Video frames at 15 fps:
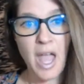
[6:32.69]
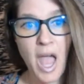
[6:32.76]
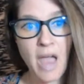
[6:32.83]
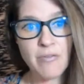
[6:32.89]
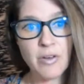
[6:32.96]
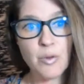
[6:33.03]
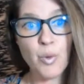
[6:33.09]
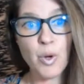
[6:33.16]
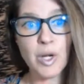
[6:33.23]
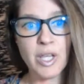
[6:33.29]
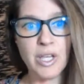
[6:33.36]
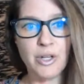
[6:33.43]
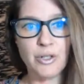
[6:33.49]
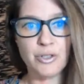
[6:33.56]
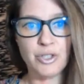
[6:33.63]
everyone
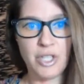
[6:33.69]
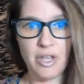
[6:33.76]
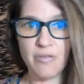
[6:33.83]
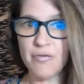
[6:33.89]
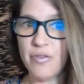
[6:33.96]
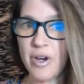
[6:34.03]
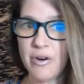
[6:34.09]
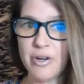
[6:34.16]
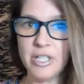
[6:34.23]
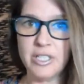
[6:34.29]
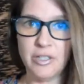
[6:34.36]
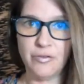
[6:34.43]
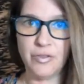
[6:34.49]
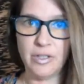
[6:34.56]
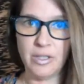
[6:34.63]
hears it very
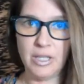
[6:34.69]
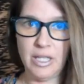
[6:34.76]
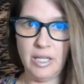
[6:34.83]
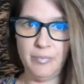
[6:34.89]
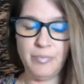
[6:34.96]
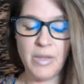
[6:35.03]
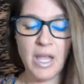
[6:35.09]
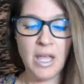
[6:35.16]
differently.